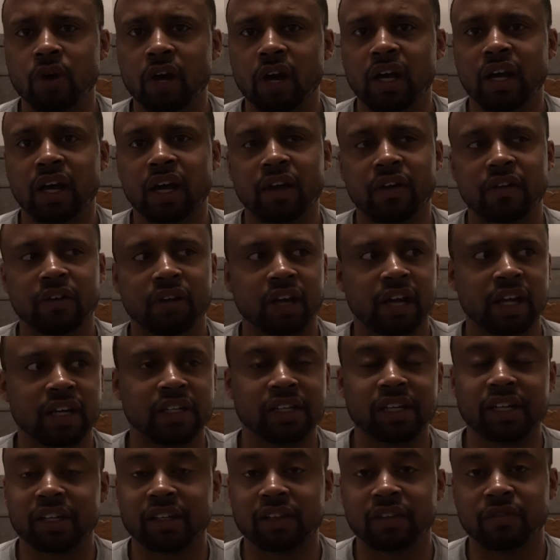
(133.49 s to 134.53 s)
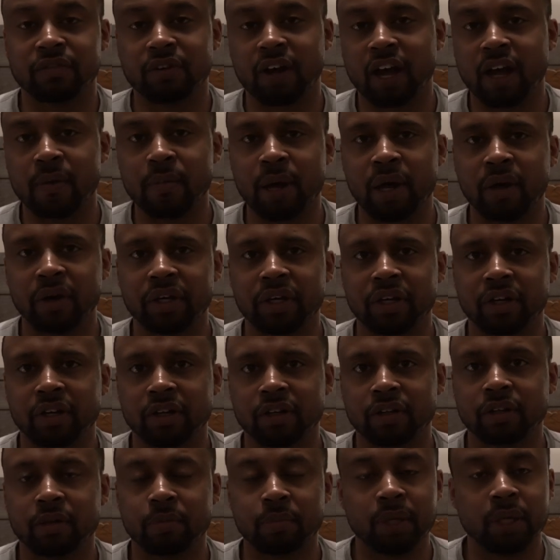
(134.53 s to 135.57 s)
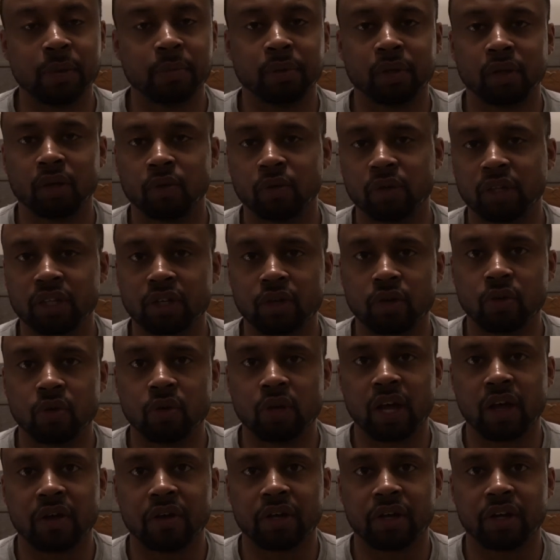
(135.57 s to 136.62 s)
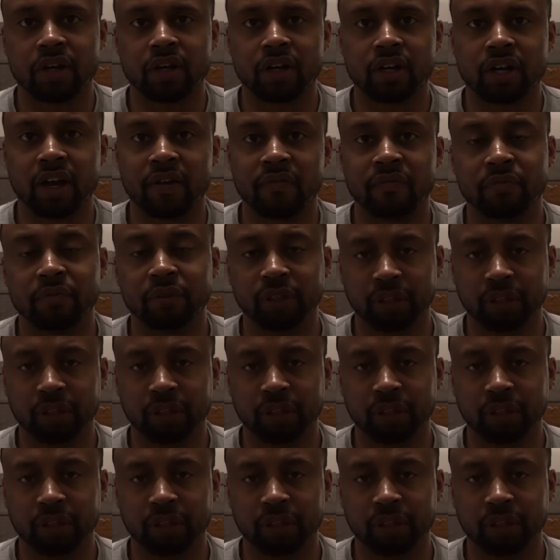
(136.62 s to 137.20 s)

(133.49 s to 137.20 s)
I dig the vibe out here. The people are really cool out here, and I'm